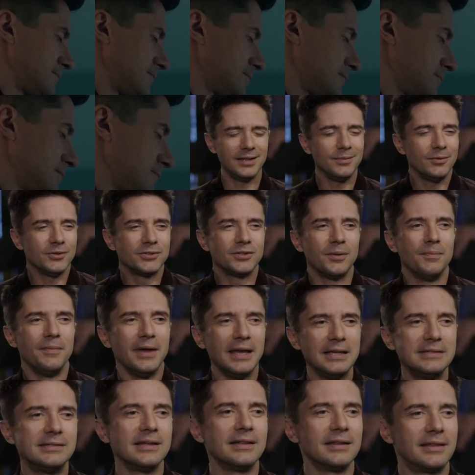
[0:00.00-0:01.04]
I think the most
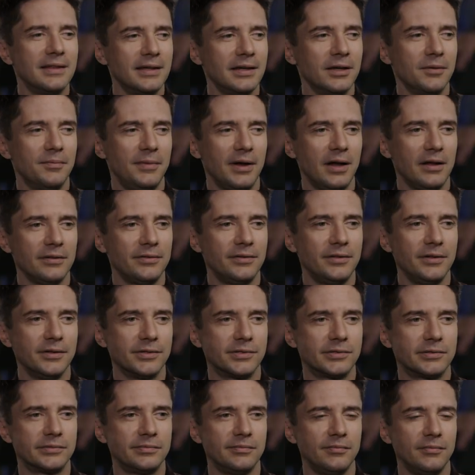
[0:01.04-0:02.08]
amazing thing about
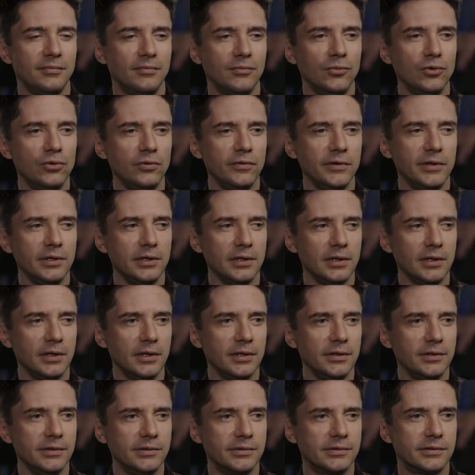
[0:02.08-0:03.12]
this movie
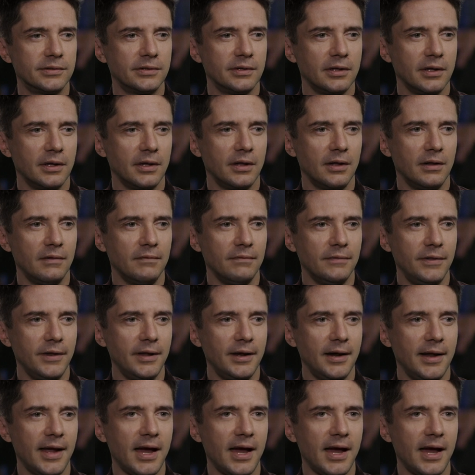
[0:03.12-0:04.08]
is that it